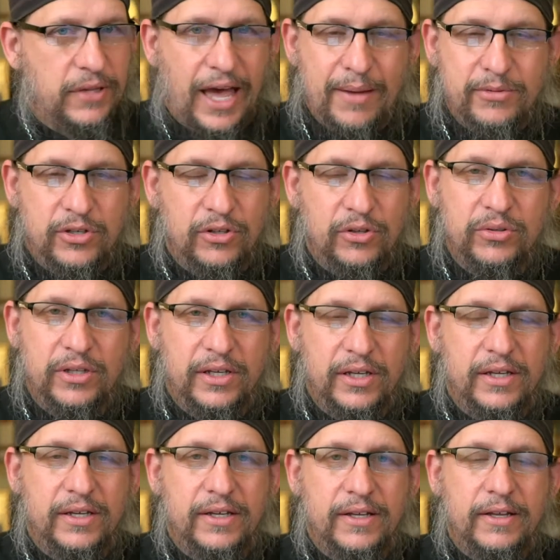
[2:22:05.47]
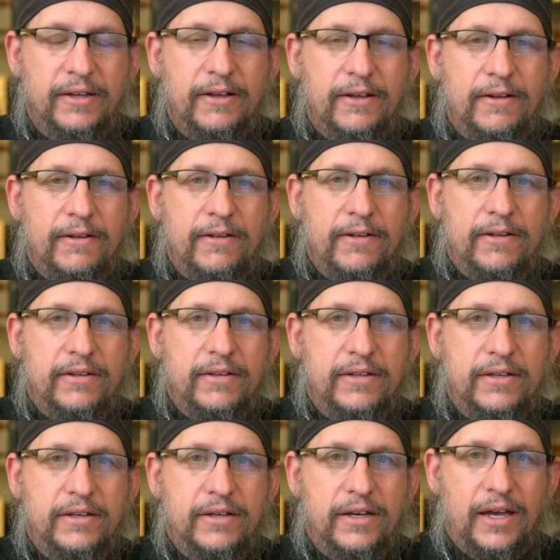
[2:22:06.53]
Absolutely.
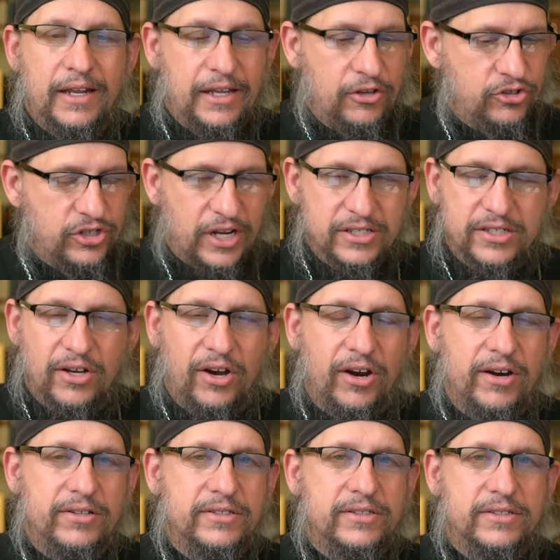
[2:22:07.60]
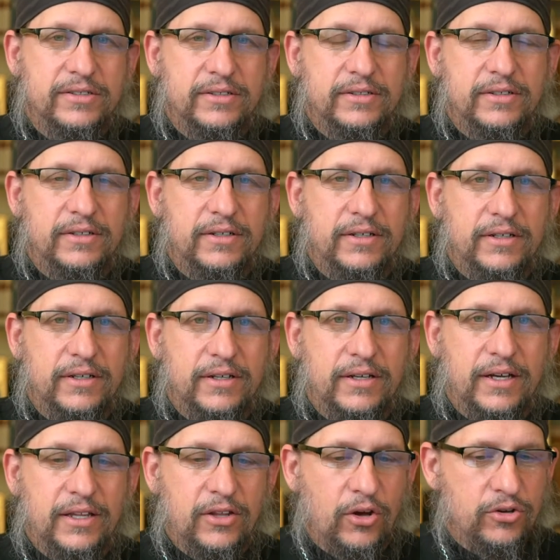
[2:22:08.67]
And he'll judge the hearts.
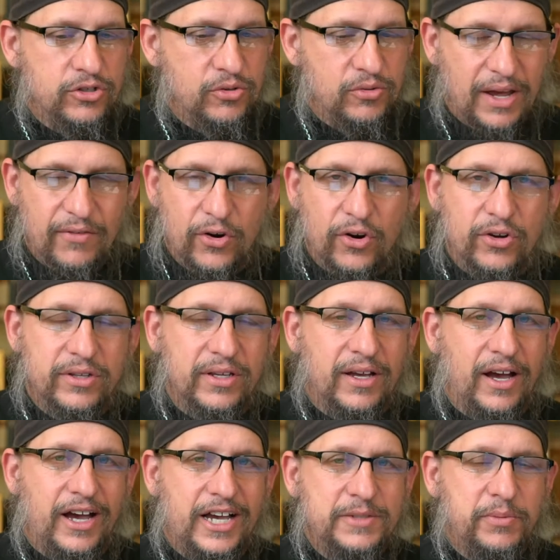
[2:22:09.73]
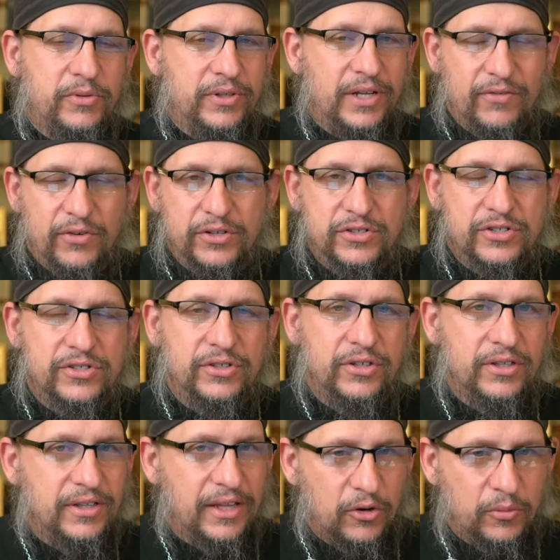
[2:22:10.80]
And those who never heard the gospel, never
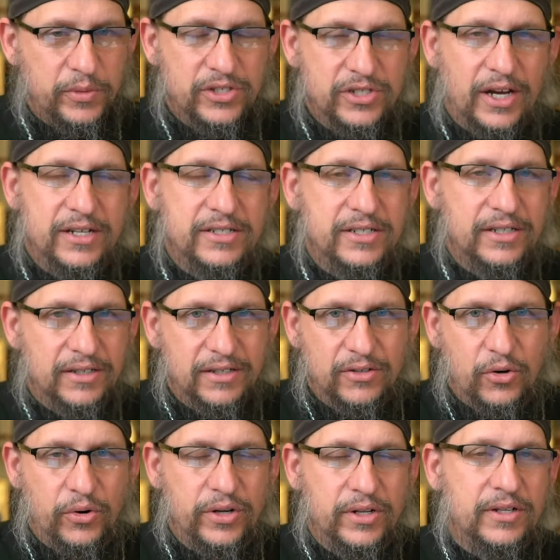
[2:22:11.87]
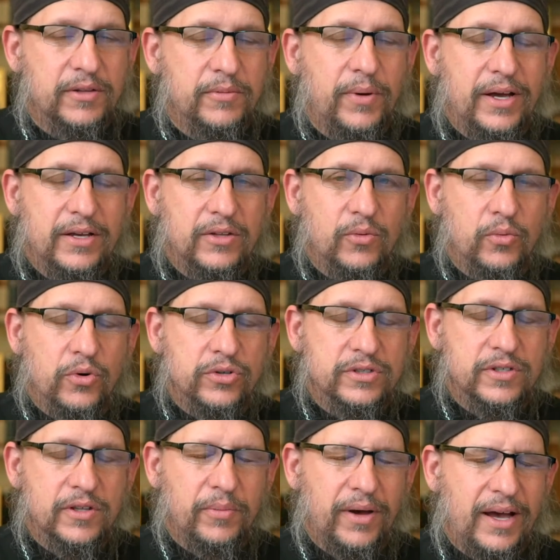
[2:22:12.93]
understood, they will be judged according to the, the words
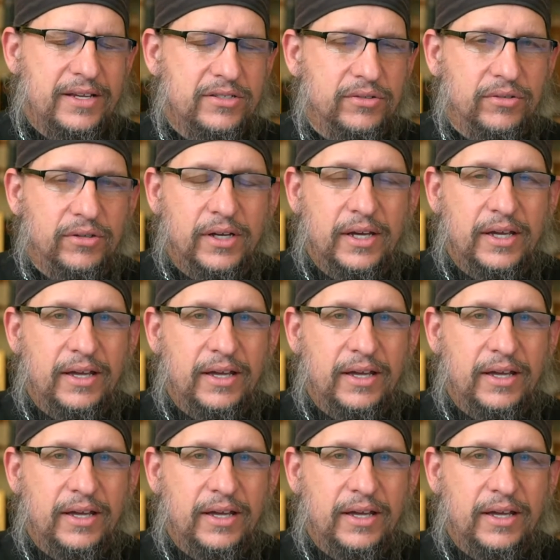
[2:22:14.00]
of the apostle.